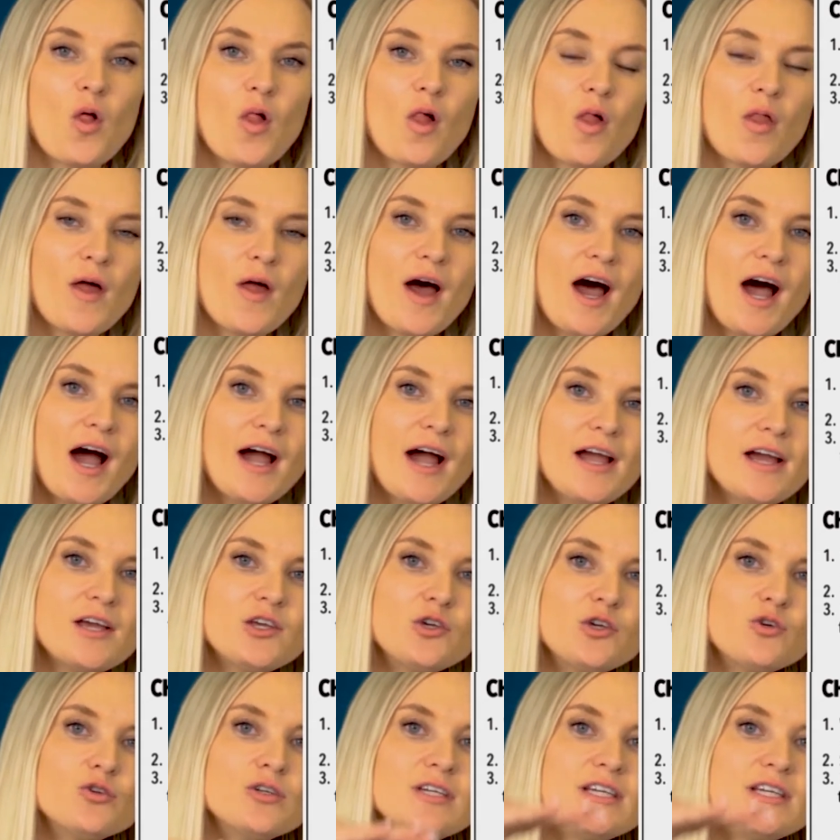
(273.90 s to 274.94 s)
the higher
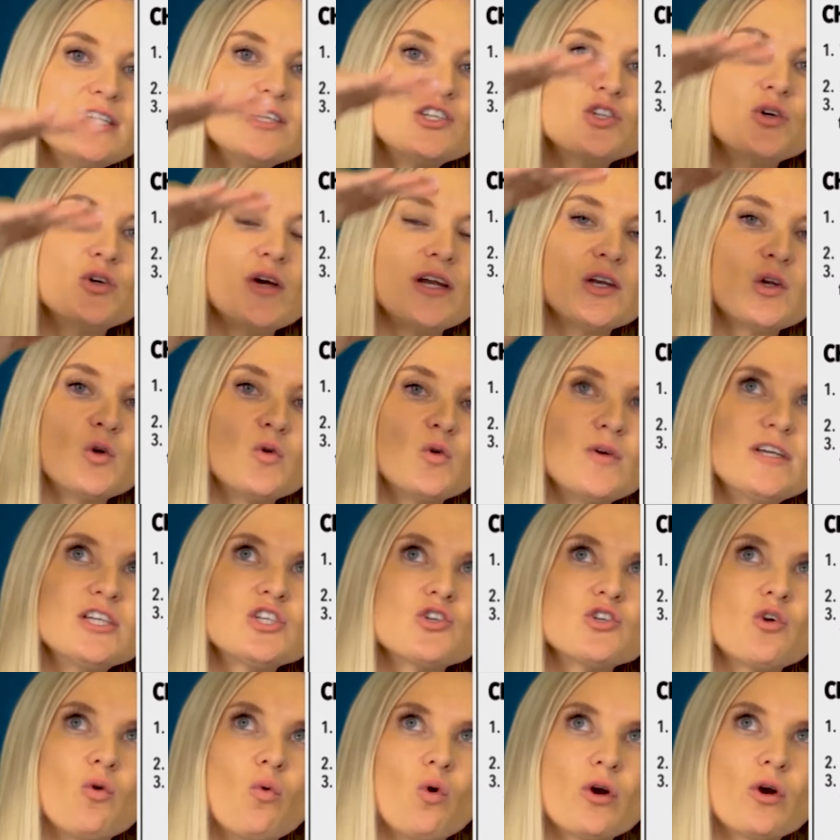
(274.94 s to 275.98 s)
you need to increase
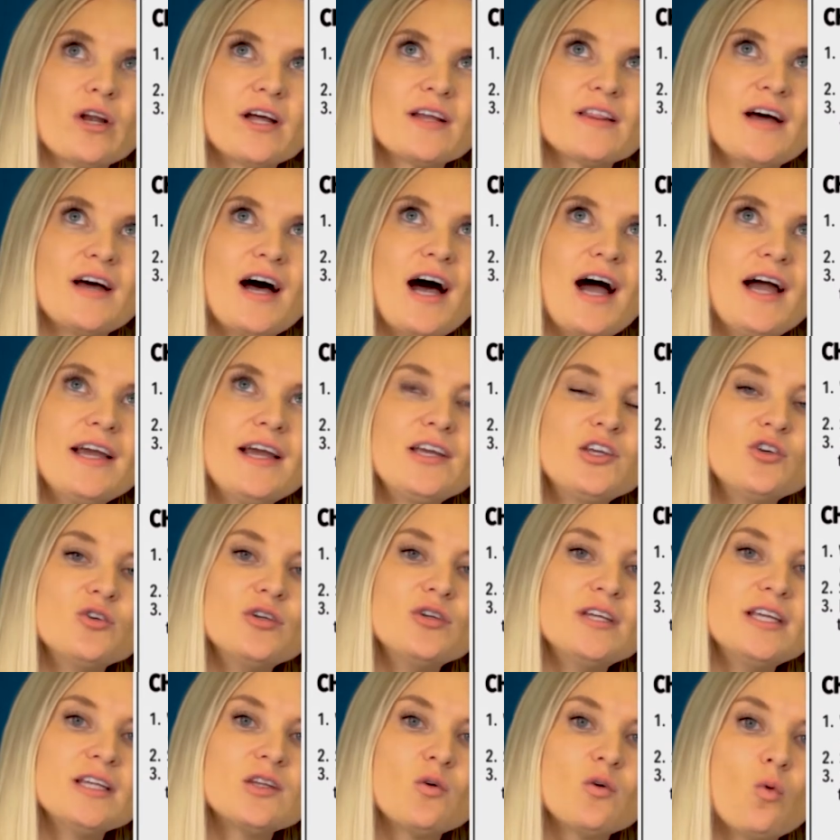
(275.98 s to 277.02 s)
your water, the higher you
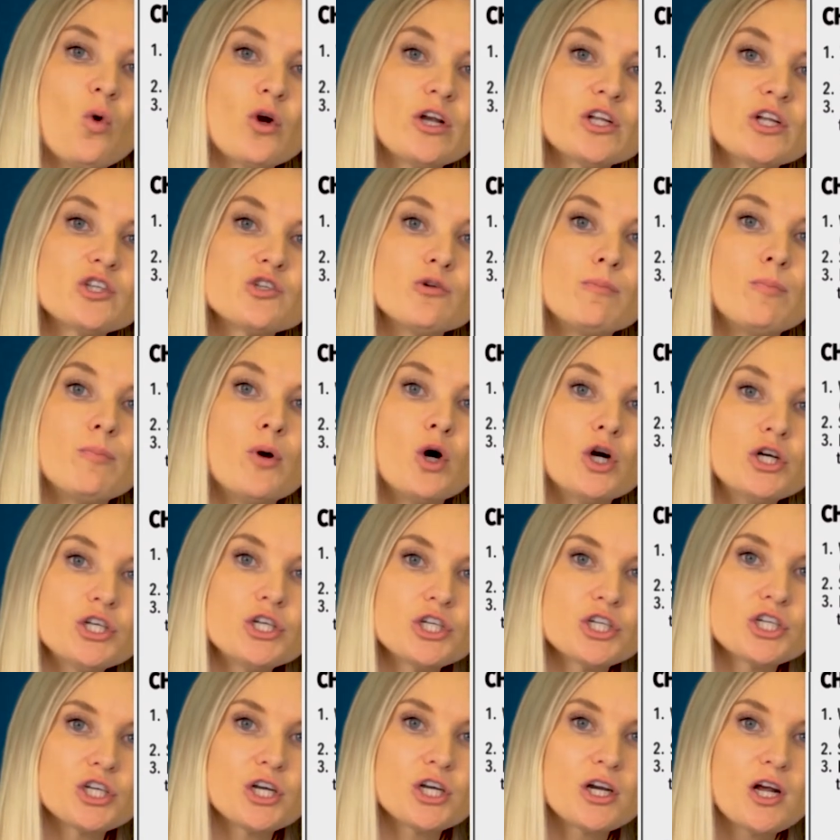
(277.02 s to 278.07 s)
need the water to
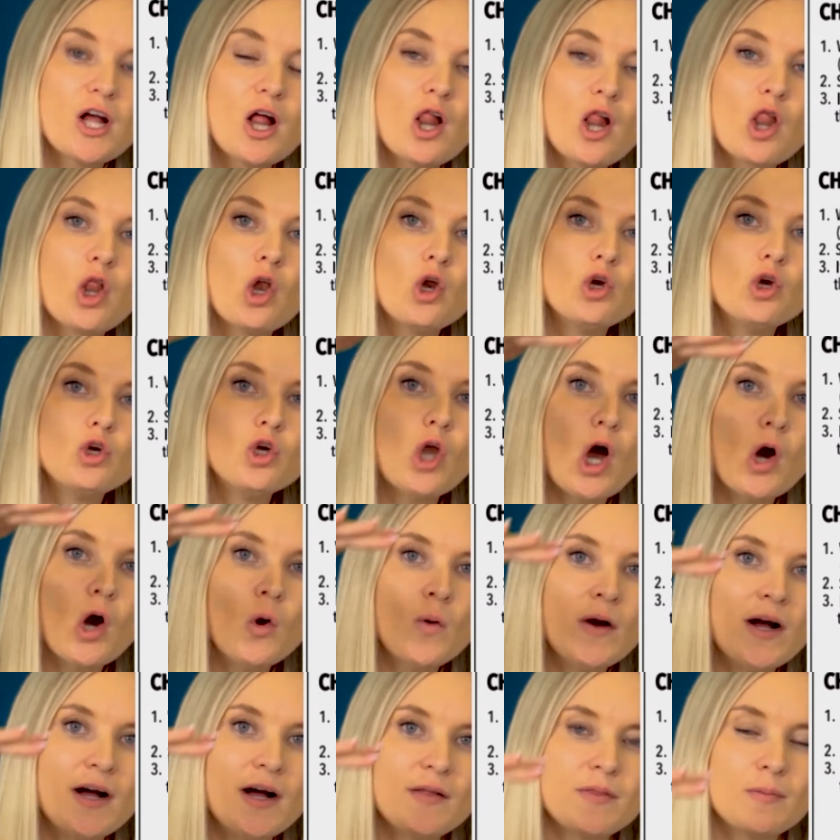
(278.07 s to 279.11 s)
push, the
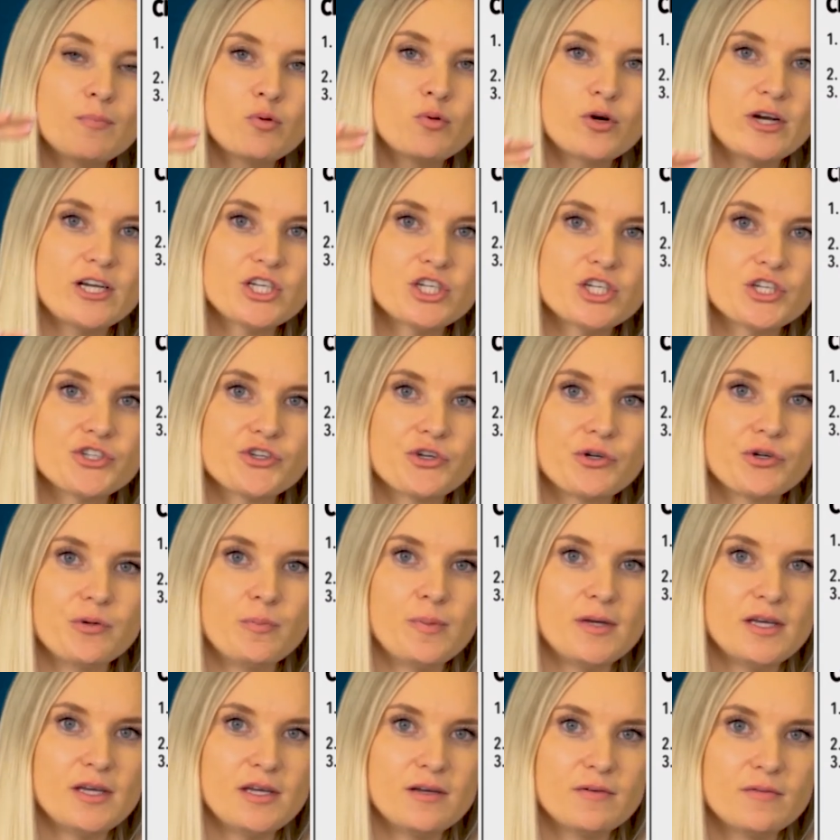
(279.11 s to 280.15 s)
lower the pressure is going to
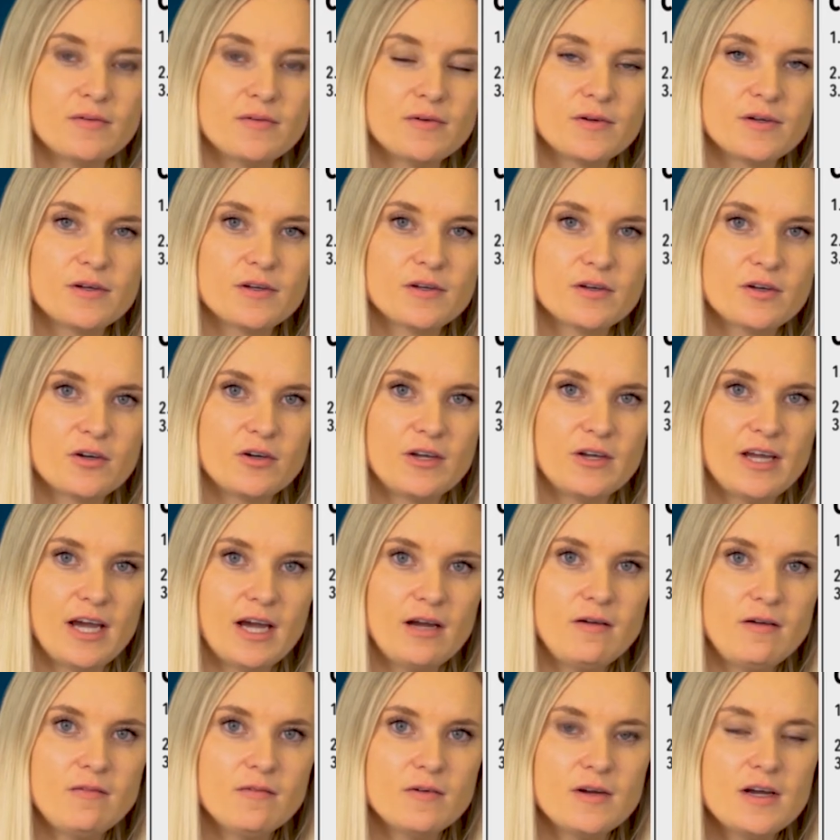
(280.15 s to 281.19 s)
be.
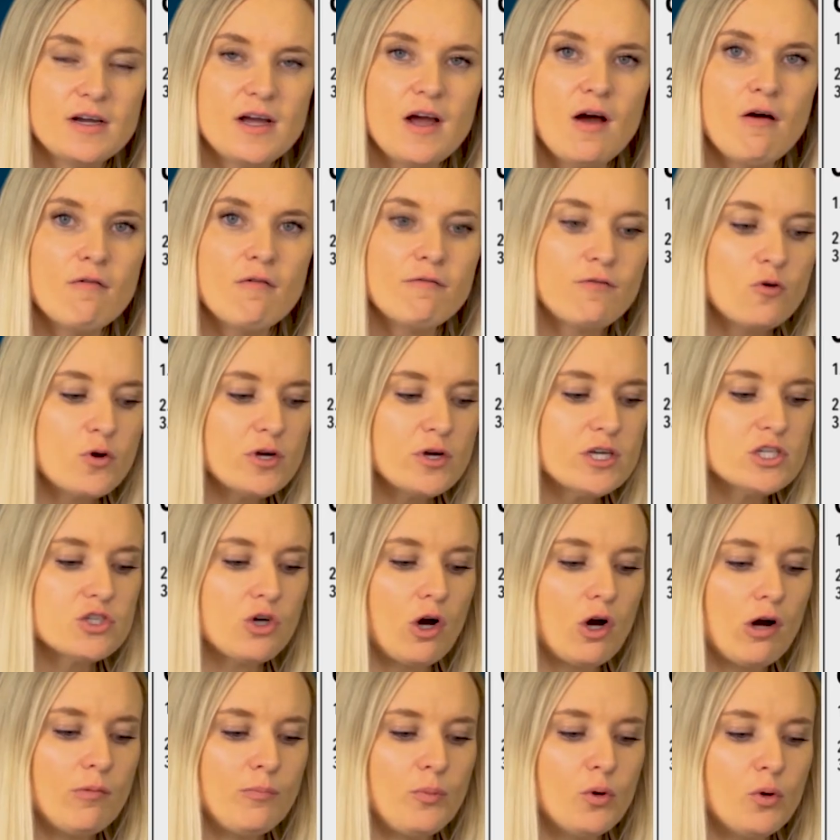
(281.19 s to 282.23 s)
Okay? For
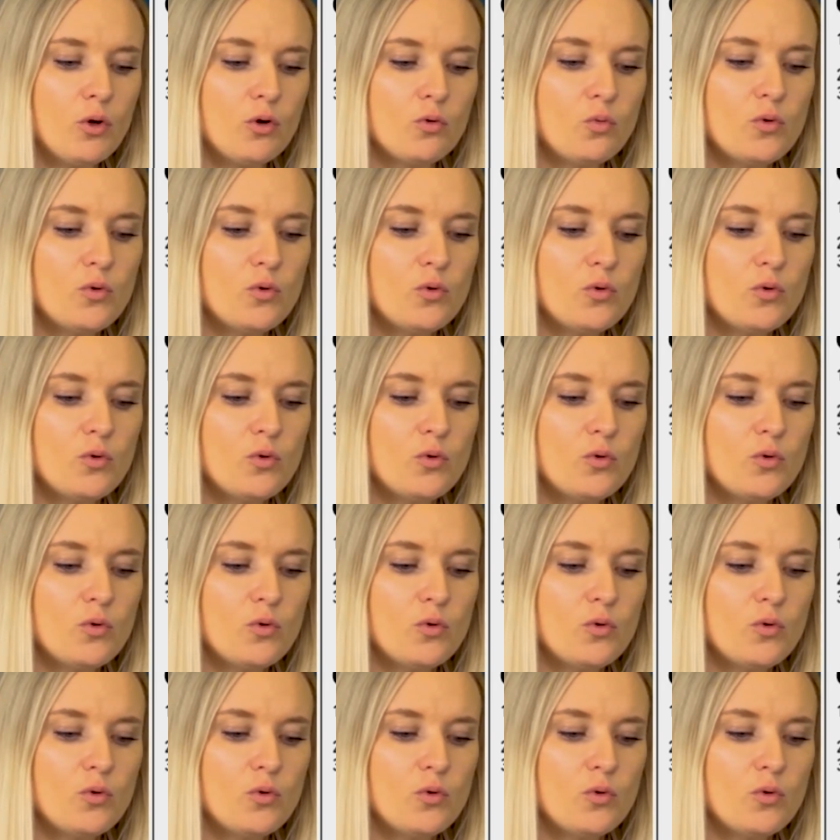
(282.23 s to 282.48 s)
example,